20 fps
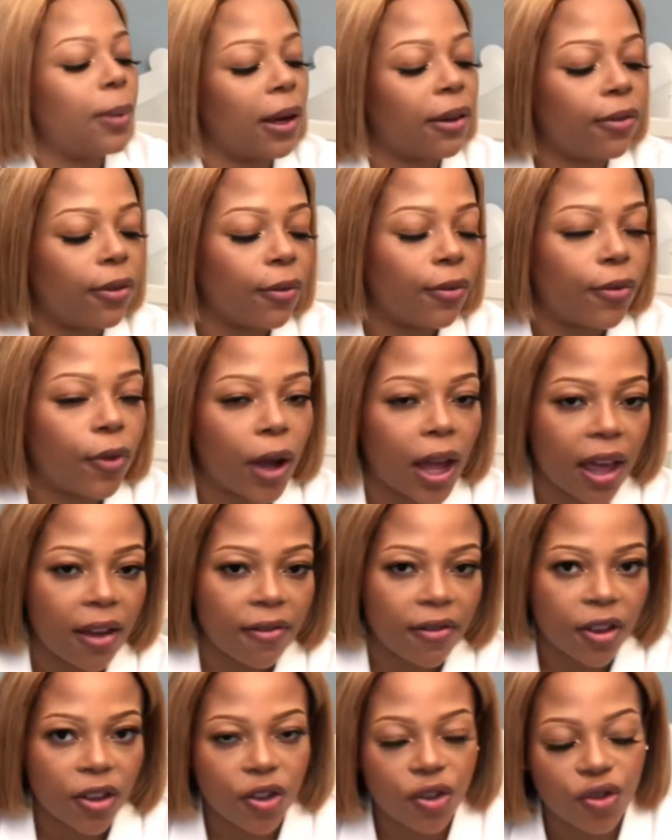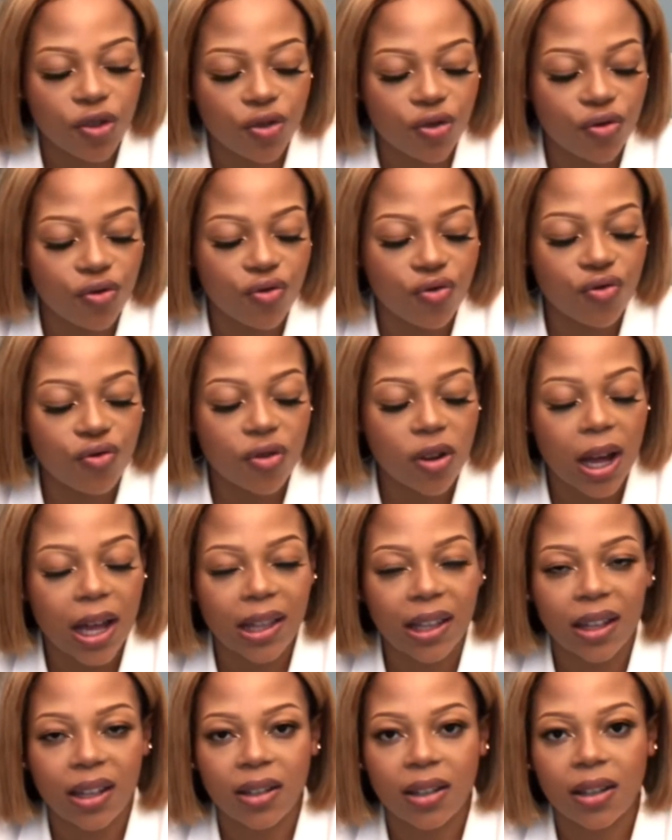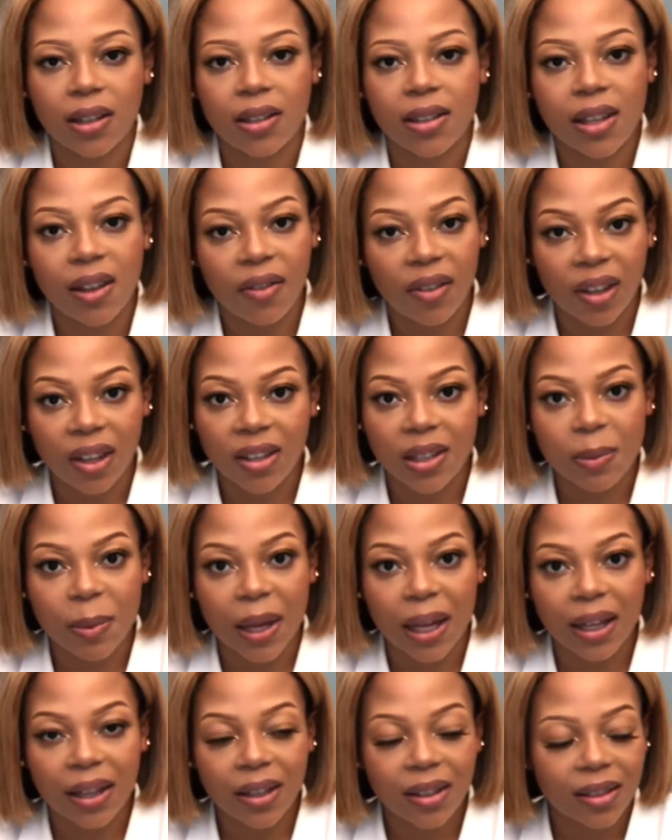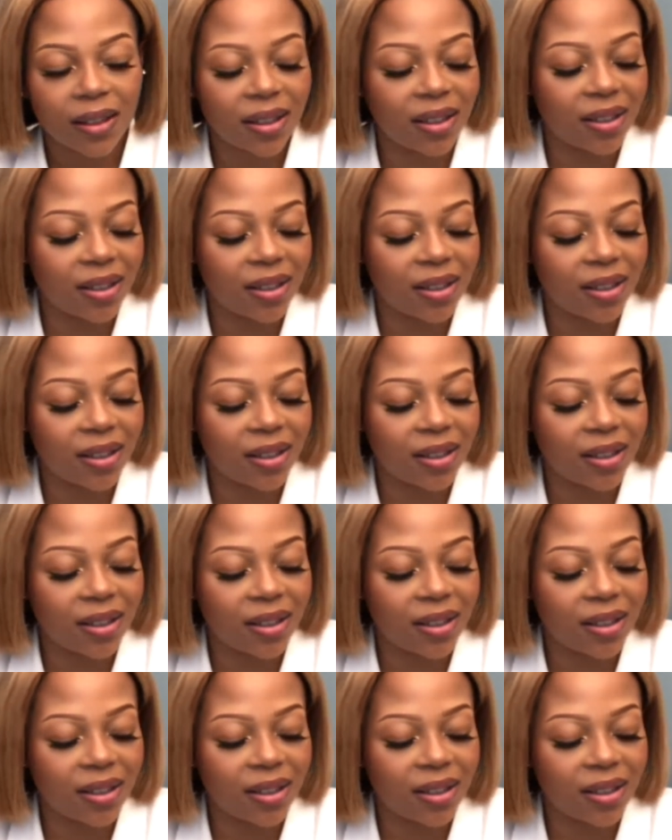bag from Forever New I think seven years back